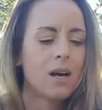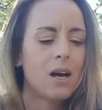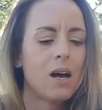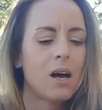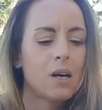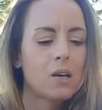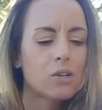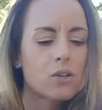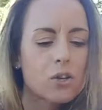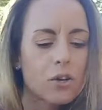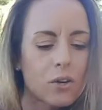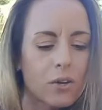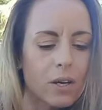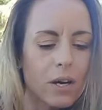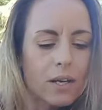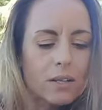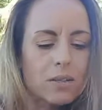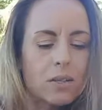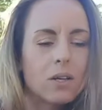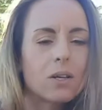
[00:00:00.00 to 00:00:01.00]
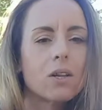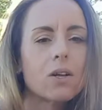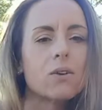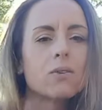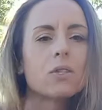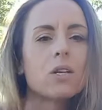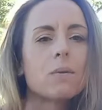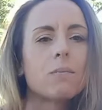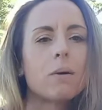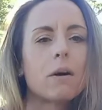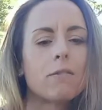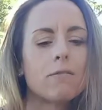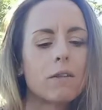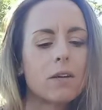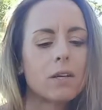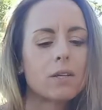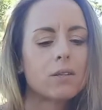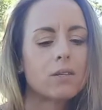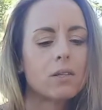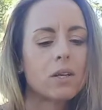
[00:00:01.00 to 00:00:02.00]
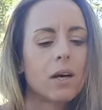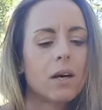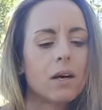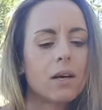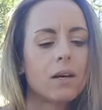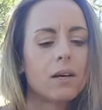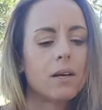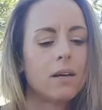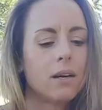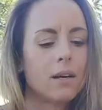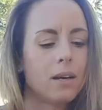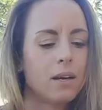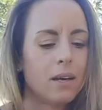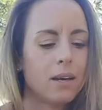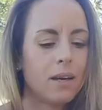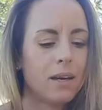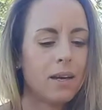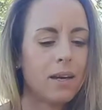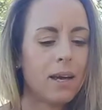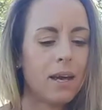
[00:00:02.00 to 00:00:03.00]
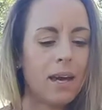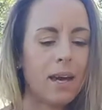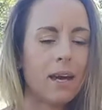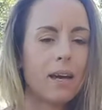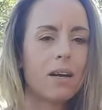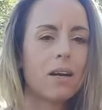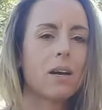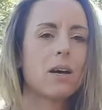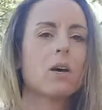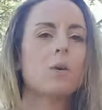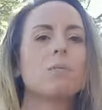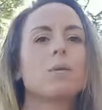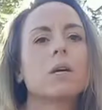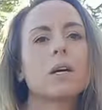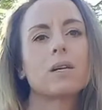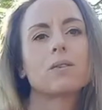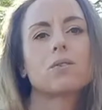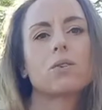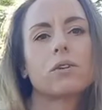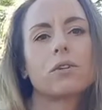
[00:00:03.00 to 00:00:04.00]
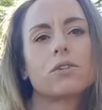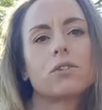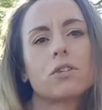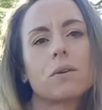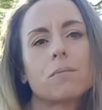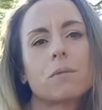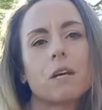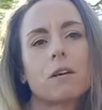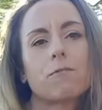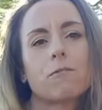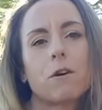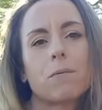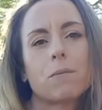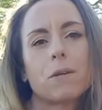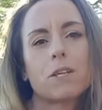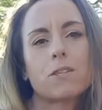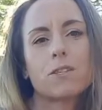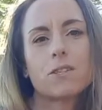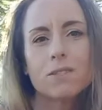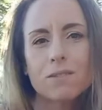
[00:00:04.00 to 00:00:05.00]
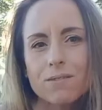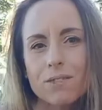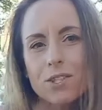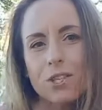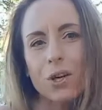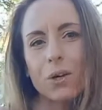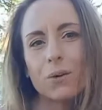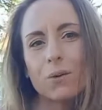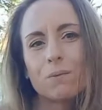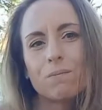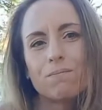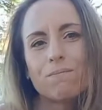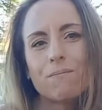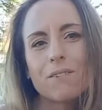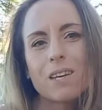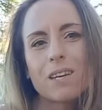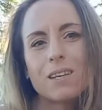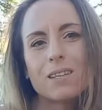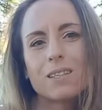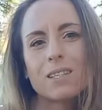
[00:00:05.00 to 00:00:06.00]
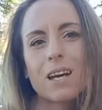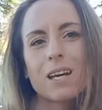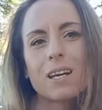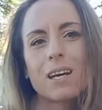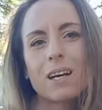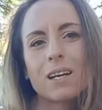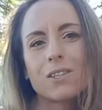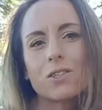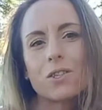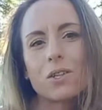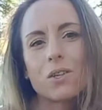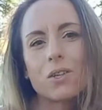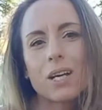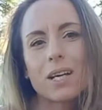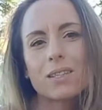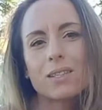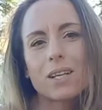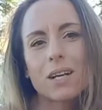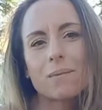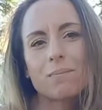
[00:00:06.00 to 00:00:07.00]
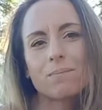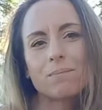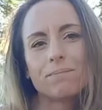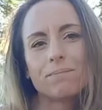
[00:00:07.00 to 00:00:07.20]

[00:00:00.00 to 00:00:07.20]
I'll show you guys a close-up of this. And I hope you guys learned something from this. So take care. See you next time.